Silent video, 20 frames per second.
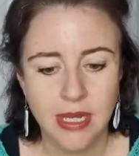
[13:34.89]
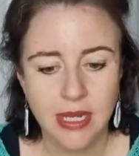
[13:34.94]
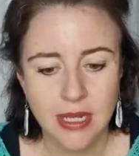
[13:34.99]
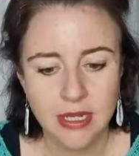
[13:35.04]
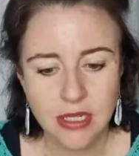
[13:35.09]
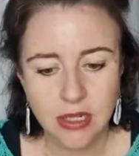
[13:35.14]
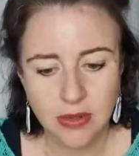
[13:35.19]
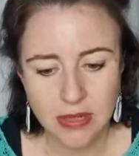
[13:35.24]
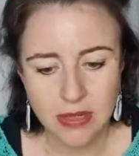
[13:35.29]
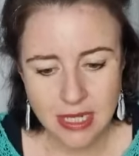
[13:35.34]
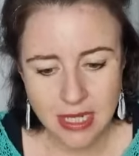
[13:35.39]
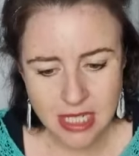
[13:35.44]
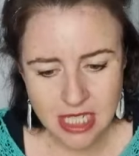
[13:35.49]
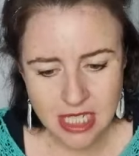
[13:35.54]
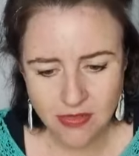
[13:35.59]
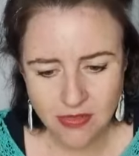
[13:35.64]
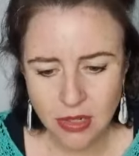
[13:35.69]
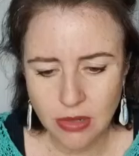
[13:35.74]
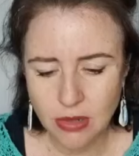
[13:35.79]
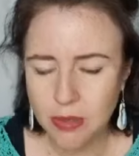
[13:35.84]
So it does
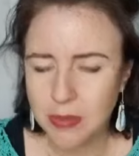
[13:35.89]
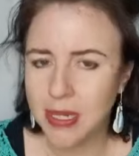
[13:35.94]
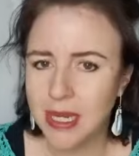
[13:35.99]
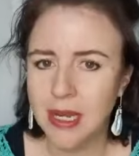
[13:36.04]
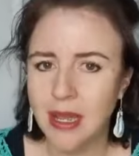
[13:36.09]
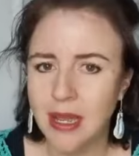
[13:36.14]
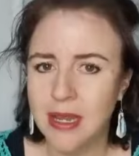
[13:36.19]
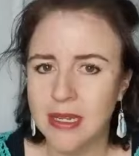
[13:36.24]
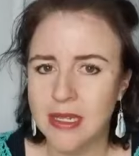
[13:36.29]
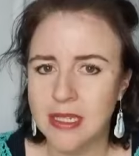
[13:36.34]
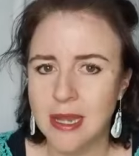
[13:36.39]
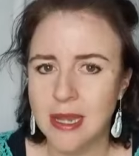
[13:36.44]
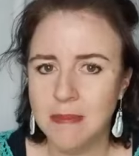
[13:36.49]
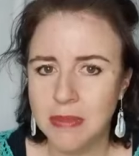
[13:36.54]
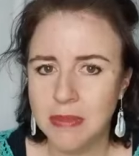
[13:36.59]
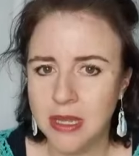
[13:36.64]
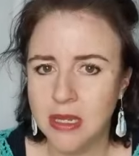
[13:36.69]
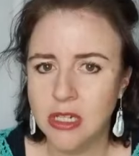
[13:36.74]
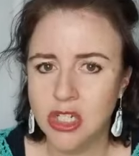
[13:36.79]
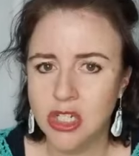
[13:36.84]
feel a bit like
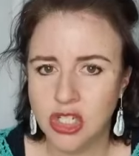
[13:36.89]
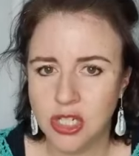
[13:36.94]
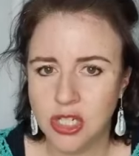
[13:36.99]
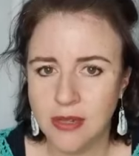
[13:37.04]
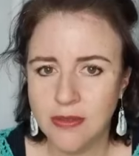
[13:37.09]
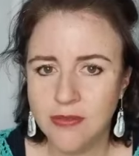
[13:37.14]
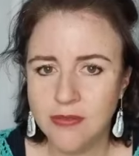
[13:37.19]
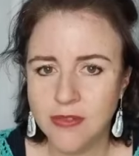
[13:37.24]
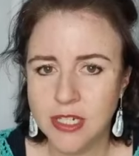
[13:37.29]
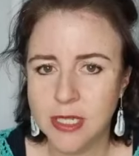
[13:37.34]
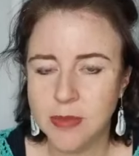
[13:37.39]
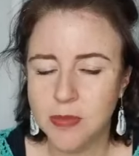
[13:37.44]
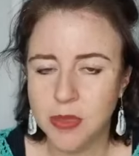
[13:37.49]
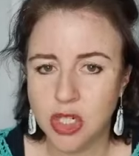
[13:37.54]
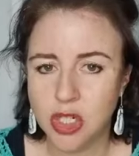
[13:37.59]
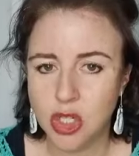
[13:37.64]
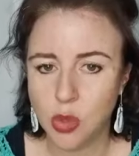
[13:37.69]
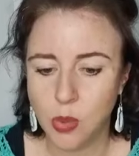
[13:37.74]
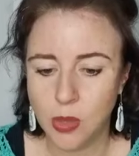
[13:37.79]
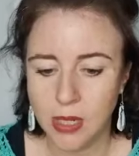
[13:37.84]
something shifts
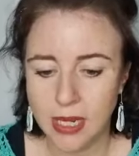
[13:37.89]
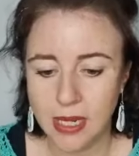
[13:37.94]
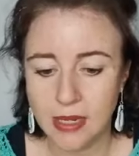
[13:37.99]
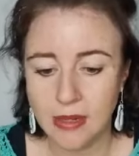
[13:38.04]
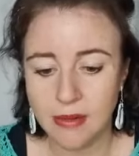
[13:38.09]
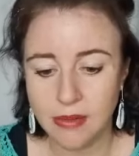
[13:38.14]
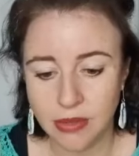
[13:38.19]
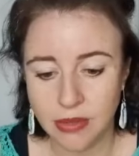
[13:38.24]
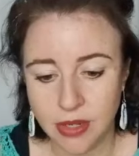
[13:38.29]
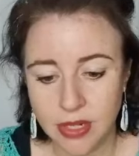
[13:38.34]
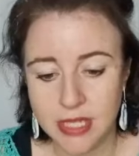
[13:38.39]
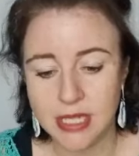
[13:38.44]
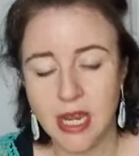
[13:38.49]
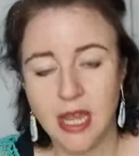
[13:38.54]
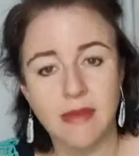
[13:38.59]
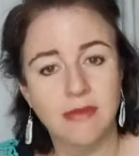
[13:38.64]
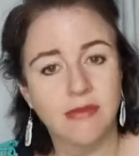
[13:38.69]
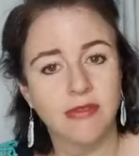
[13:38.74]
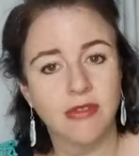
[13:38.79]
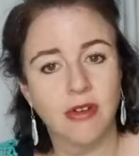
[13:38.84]
between Thursday
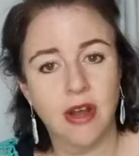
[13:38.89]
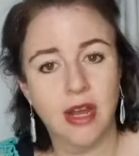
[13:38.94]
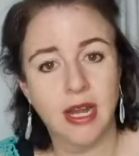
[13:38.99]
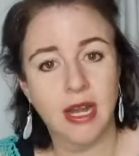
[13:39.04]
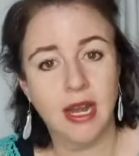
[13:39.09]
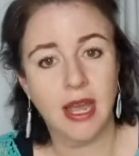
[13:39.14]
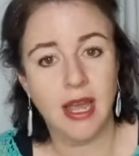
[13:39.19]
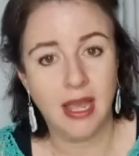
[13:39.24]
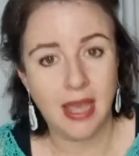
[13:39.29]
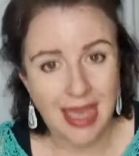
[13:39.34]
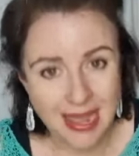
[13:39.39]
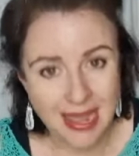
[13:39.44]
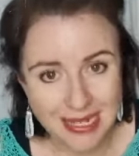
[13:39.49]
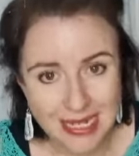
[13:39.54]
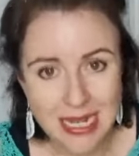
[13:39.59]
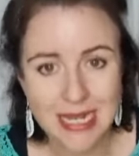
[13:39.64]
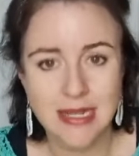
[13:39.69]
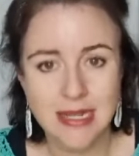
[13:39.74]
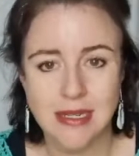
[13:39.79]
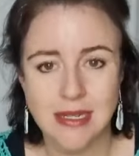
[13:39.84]
and Friday and
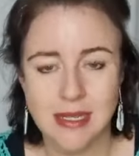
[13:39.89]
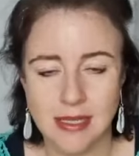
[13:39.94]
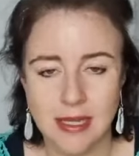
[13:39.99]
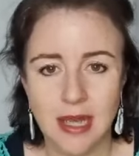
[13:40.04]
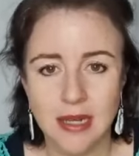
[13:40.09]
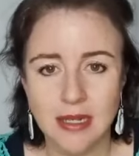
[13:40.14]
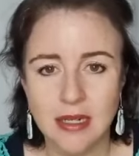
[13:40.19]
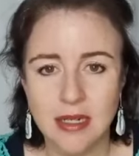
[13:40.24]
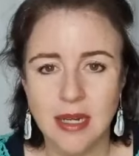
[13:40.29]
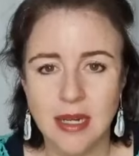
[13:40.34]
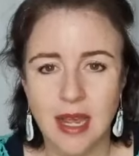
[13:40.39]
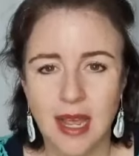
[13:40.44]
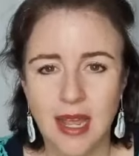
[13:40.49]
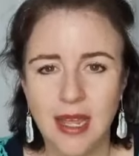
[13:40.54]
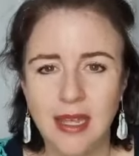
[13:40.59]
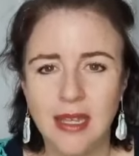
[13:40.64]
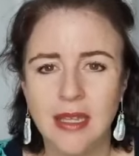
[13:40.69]
into Saturday.